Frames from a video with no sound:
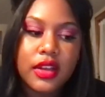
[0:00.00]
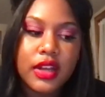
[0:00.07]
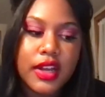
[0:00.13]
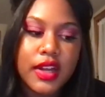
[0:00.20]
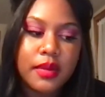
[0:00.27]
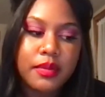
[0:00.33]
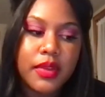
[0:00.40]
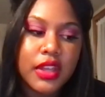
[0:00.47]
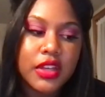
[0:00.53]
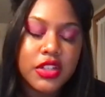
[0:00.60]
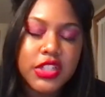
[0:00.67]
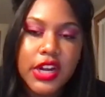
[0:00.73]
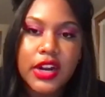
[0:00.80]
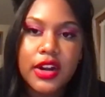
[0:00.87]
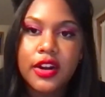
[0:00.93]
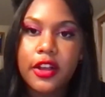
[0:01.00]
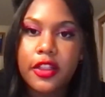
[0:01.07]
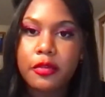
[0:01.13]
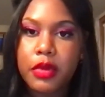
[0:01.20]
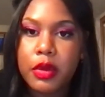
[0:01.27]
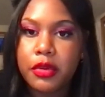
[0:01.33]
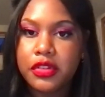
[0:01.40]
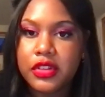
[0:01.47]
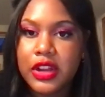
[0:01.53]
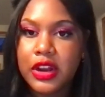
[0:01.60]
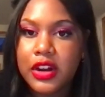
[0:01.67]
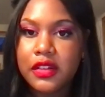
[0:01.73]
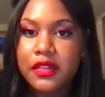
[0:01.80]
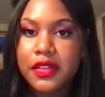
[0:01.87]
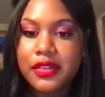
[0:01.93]
can share other people's
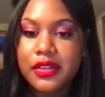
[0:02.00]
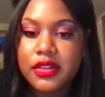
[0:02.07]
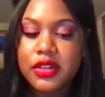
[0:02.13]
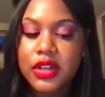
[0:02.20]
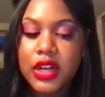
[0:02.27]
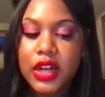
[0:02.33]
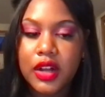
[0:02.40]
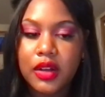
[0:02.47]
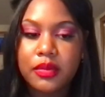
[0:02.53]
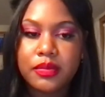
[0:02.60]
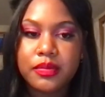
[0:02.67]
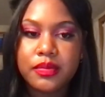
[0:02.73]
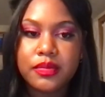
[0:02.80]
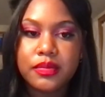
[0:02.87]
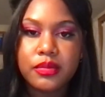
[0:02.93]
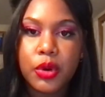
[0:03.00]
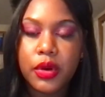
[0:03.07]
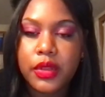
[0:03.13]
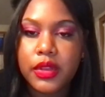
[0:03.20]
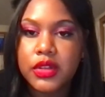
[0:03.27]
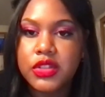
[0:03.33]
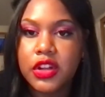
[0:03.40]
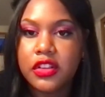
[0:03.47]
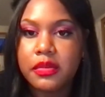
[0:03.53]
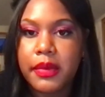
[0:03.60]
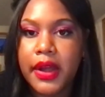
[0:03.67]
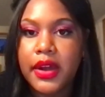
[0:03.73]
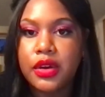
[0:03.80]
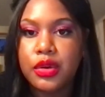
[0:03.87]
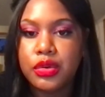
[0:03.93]
narratives more than just
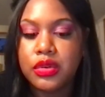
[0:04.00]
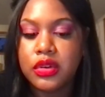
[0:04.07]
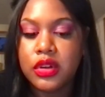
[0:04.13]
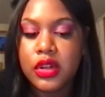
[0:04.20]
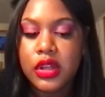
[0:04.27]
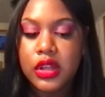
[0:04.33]
my own.